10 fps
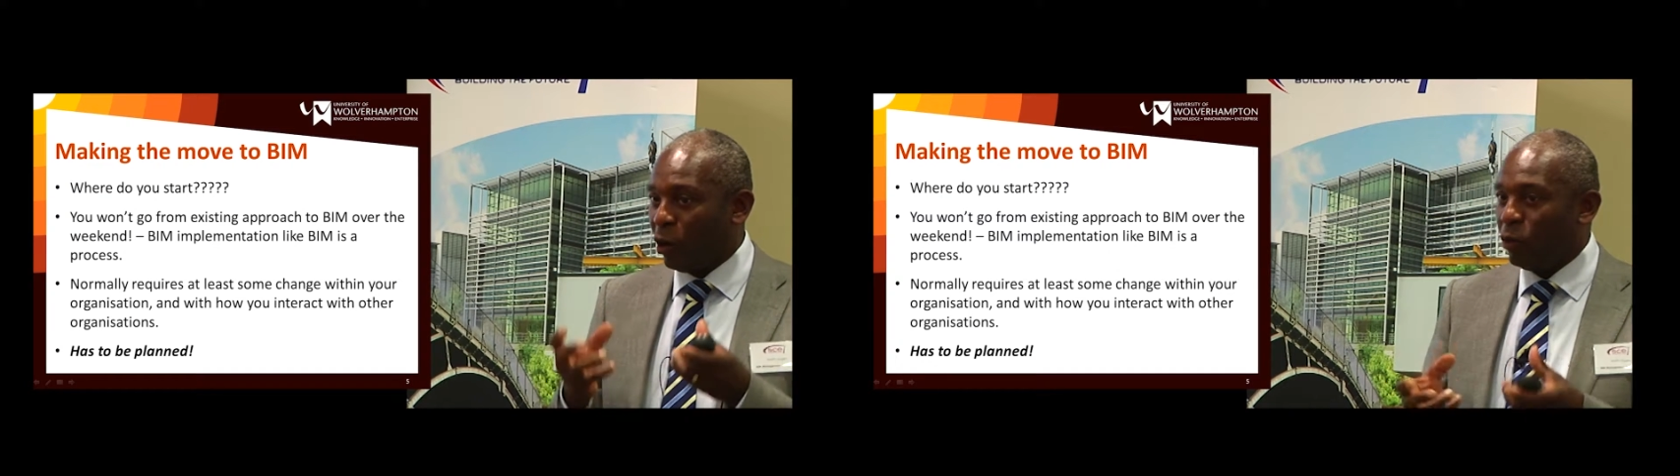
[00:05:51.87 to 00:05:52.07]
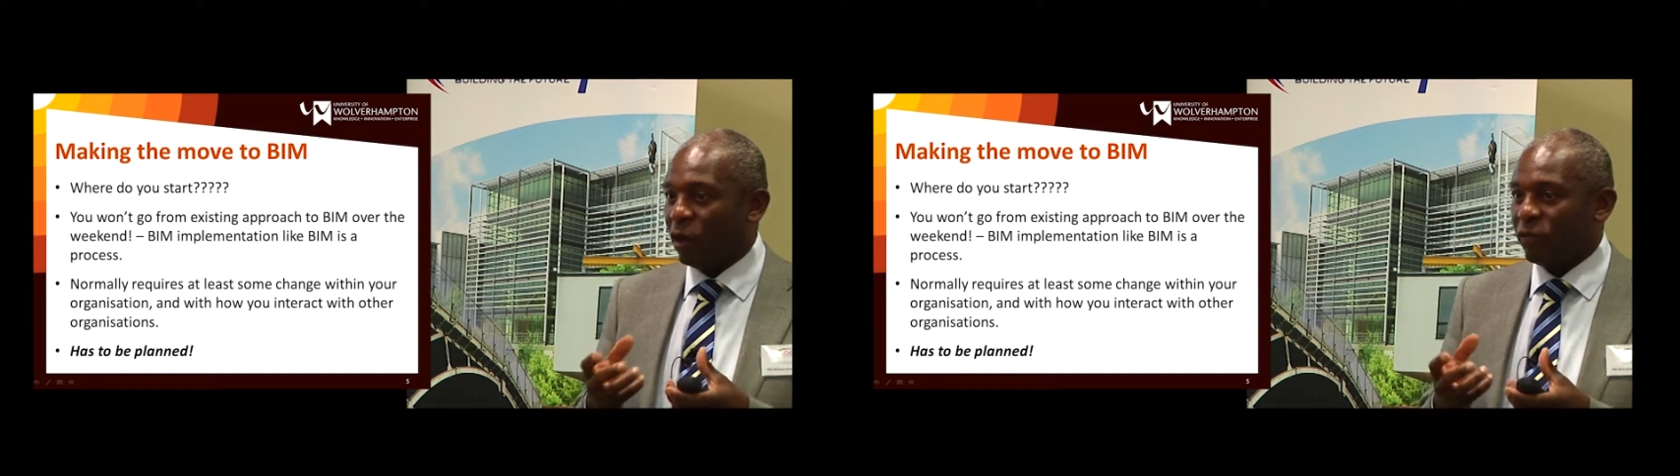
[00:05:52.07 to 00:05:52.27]

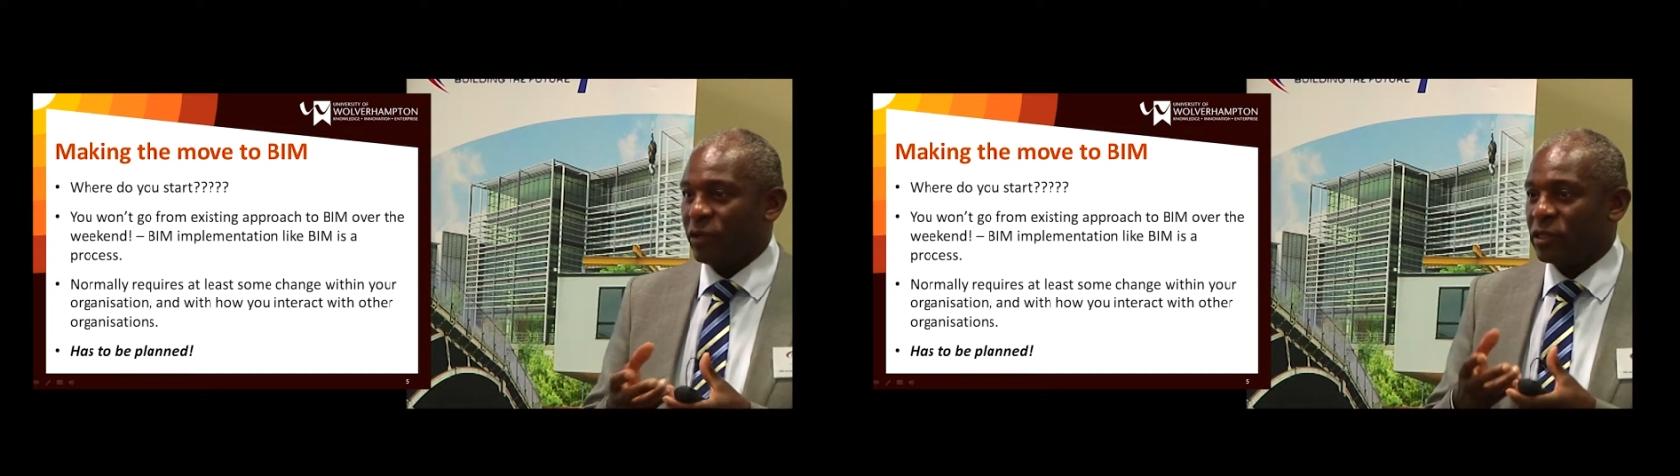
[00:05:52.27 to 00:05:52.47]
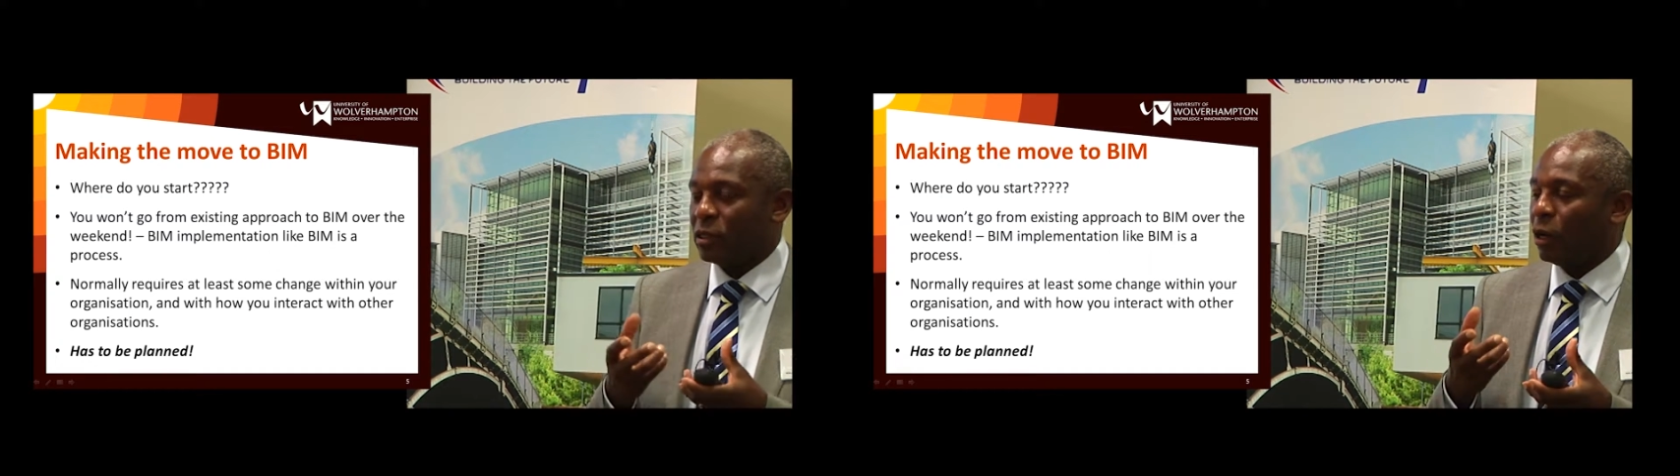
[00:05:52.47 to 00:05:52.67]
own
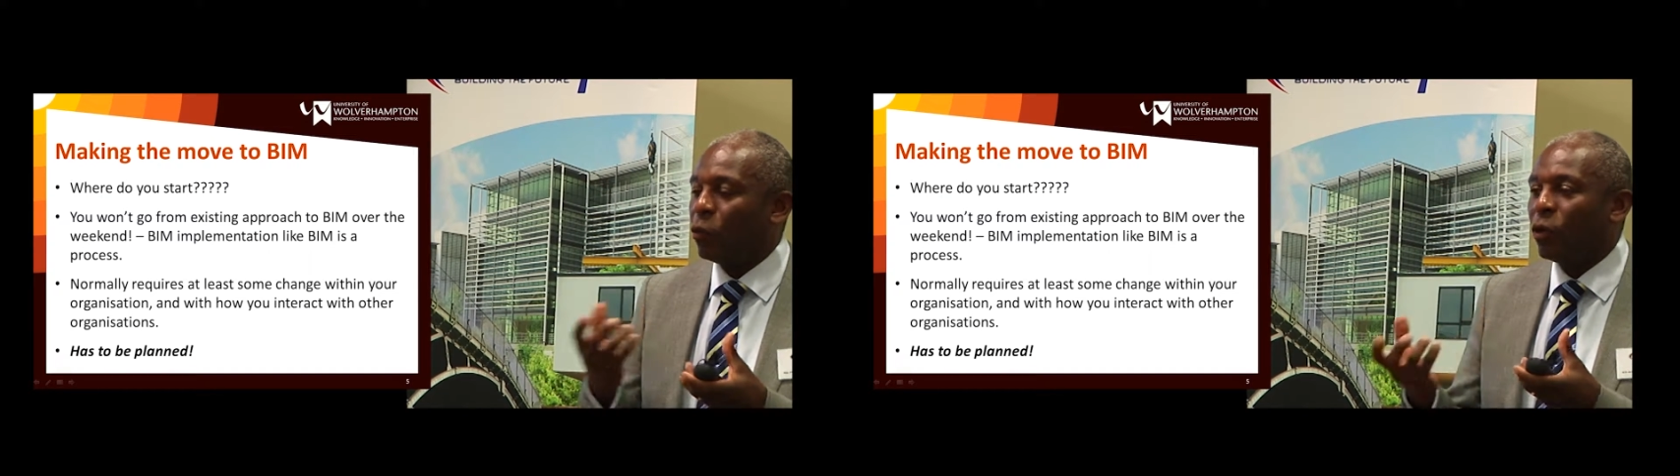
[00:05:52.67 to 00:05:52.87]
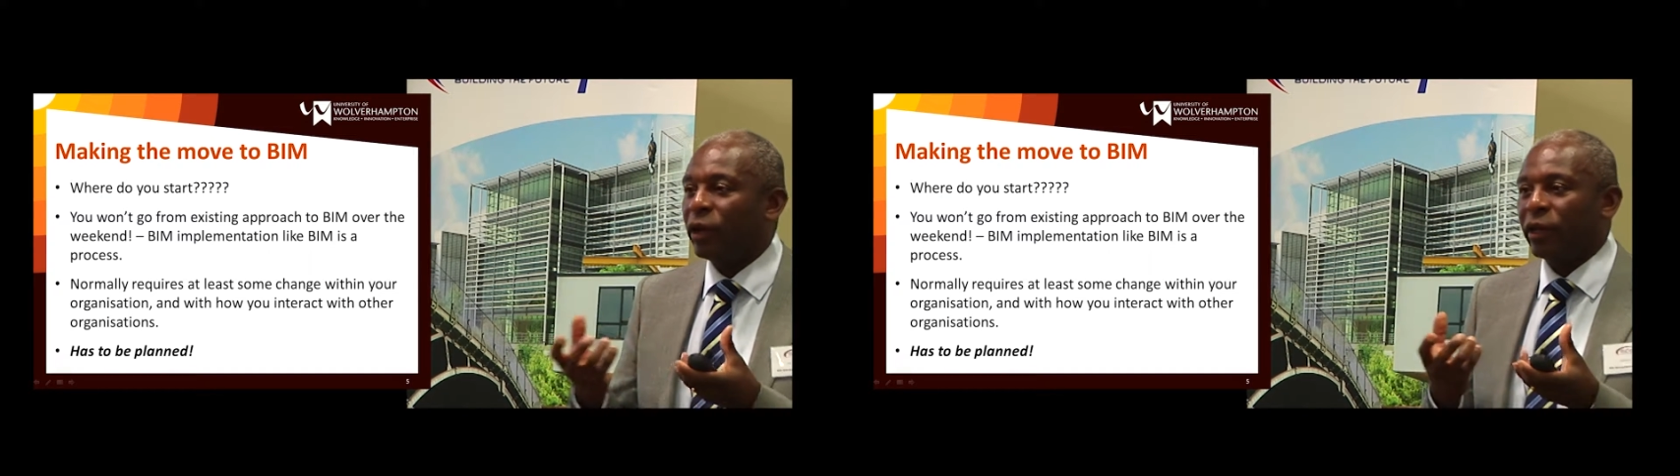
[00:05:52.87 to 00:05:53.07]
office are not
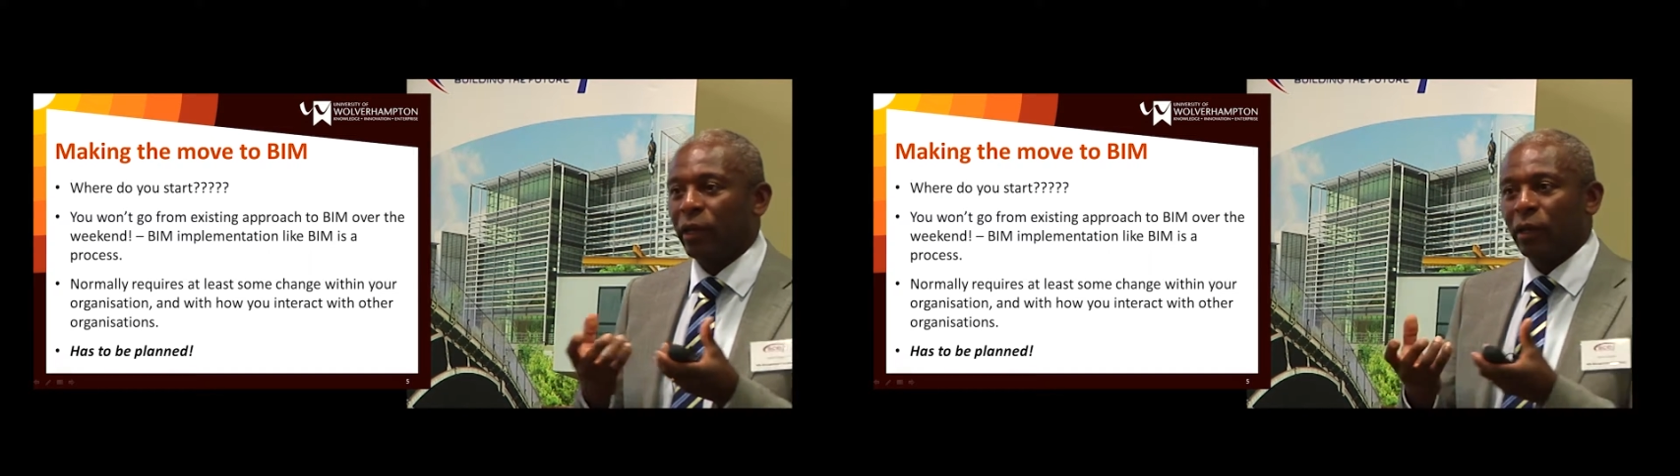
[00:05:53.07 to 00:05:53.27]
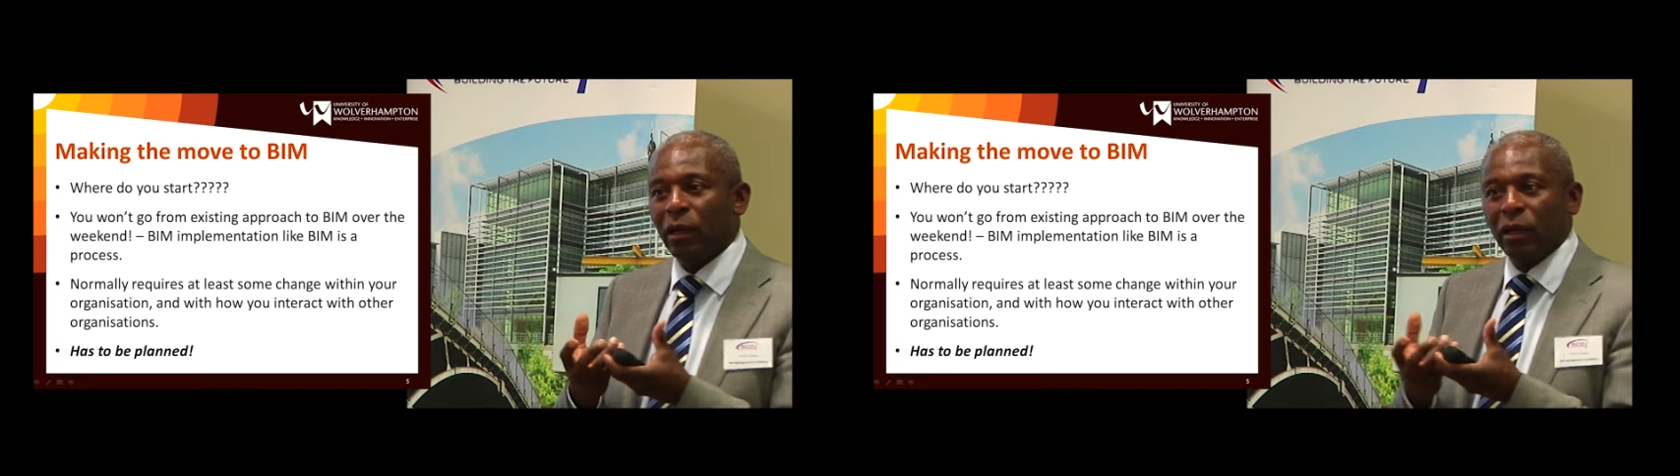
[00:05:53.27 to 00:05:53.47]

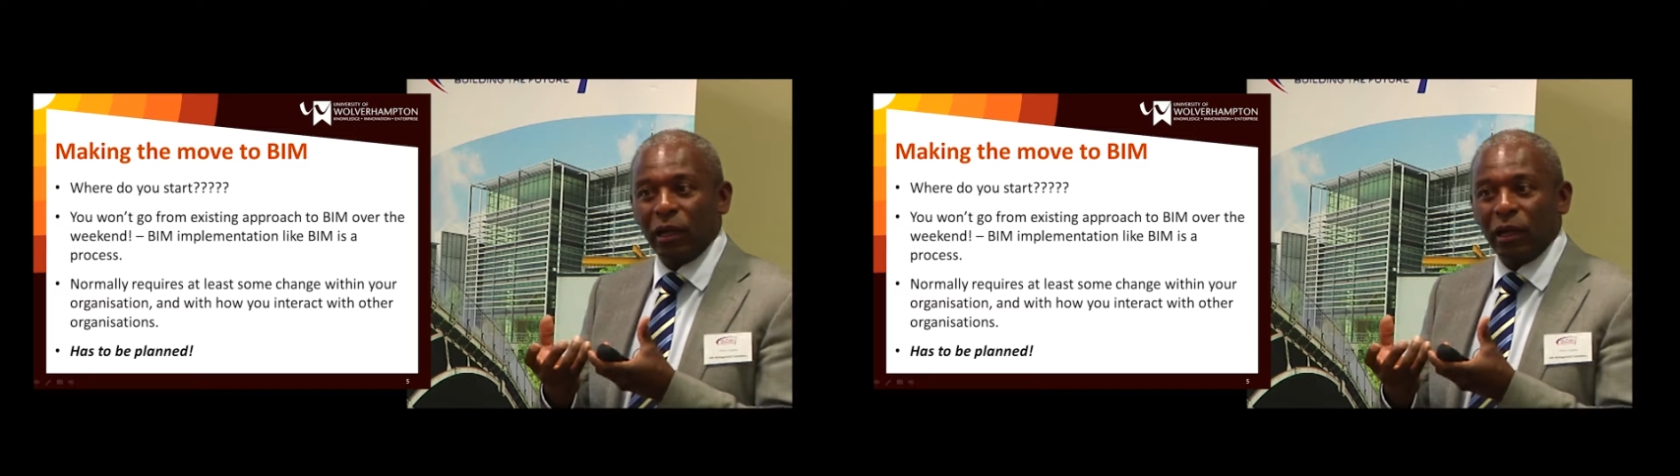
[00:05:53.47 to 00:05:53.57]
working,